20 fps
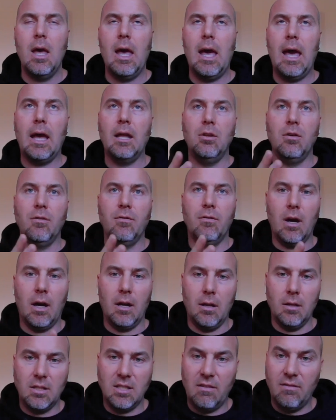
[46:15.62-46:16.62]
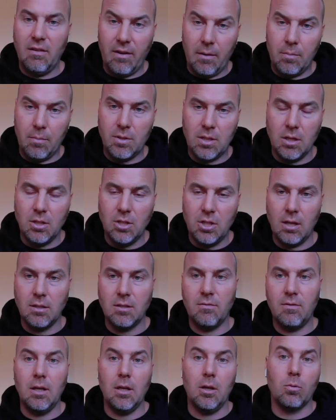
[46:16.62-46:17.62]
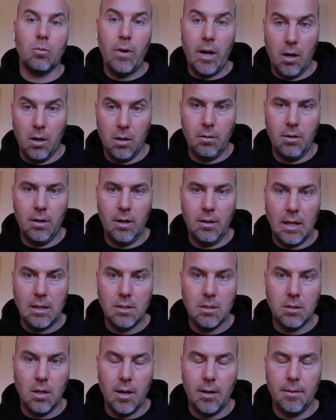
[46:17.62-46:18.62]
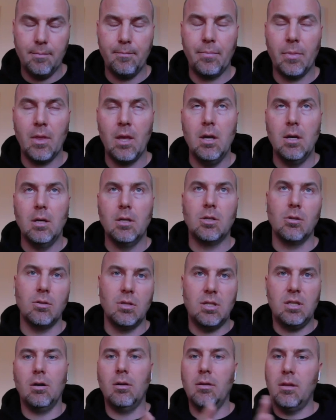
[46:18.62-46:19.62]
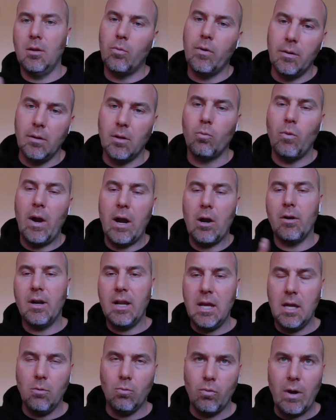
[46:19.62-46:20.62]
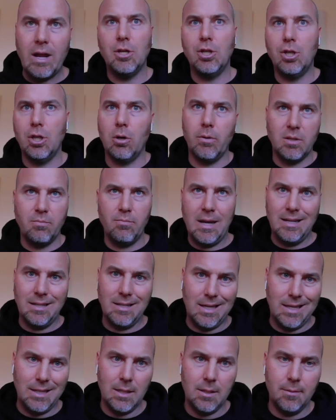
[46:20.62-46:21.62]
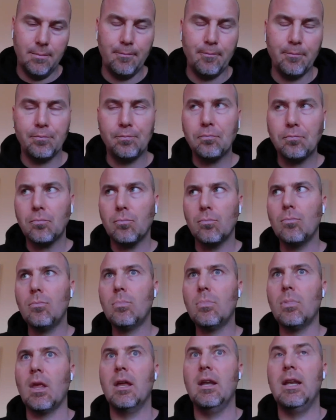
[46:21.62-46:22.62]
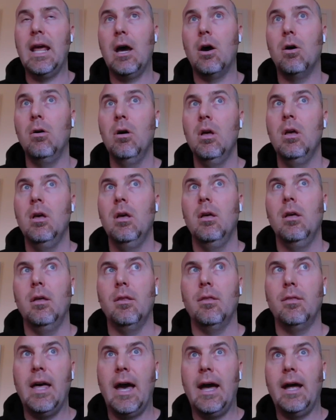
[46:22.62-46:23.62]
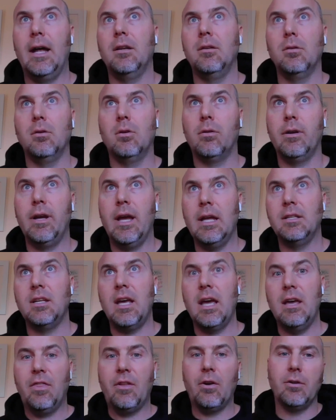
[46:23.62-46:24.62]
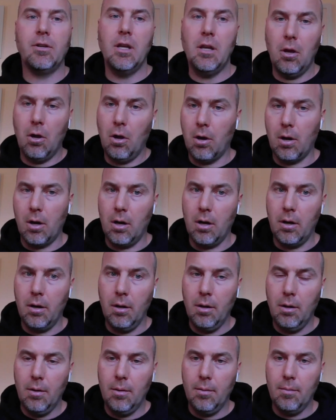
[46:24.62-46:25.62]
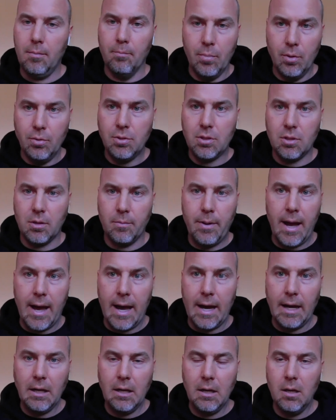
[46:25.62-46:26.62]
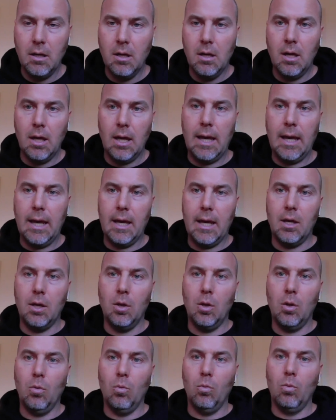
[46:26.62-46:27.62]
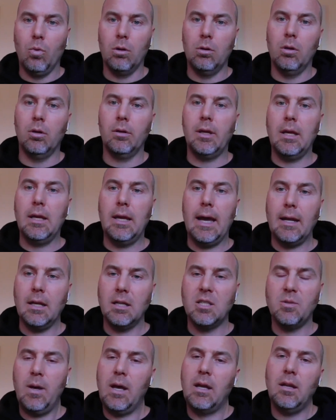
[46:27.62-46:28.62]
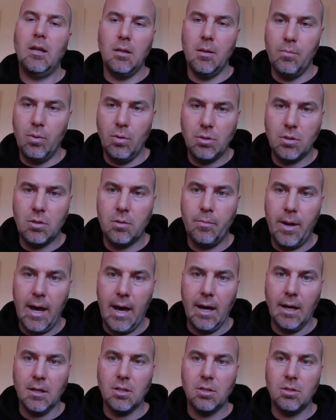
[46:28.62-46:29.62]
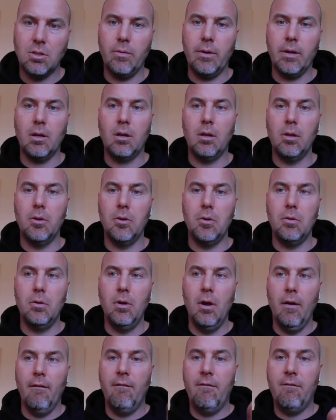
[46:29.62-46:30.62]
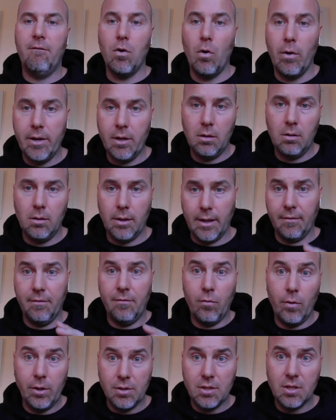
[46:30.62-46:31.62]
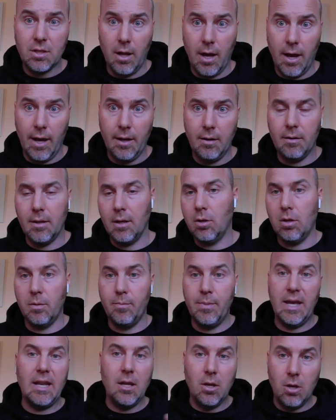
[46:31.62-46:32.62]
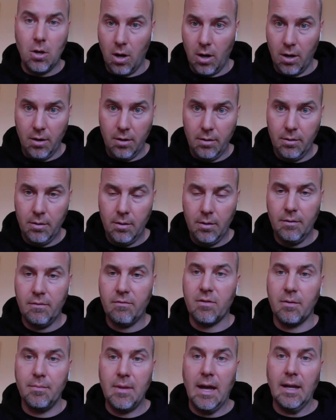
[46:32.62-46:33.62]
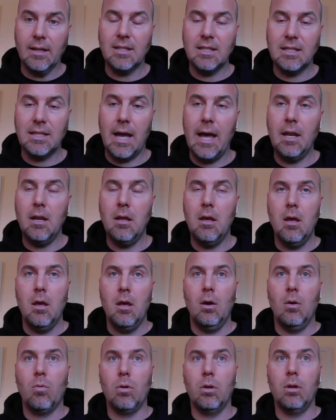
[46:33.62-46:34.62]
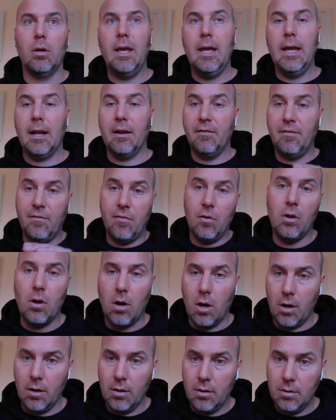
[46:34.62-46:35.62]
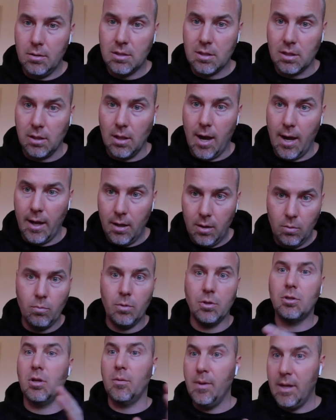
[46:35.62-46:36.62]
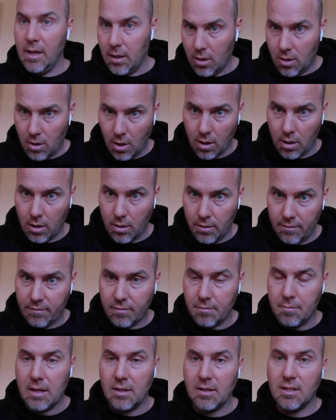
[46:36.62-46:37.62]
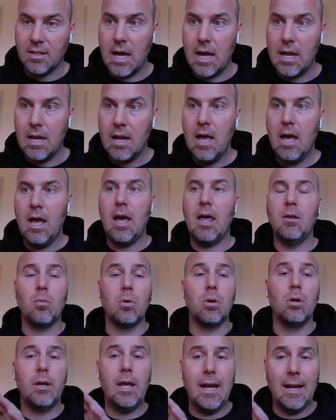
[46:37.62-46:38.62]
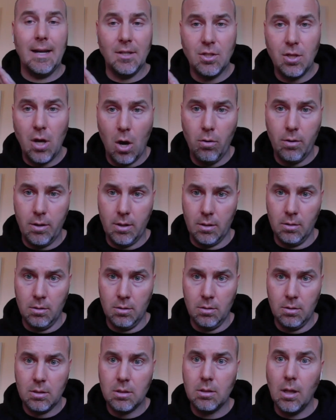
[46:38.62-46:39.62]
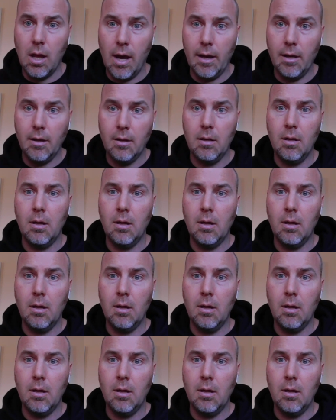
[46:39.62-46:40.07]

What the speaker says: and you've got a 75% chance of getting a rare in that slot. So still the rarity ratio is maintained. Now, that creates a 13 card booster pack, and we're looking at expanding the booster packs to include foil, like a foil slot that could be any card from that set. We're looking at a full art slot, which could be any card from that set. And then we're looking at a token slot.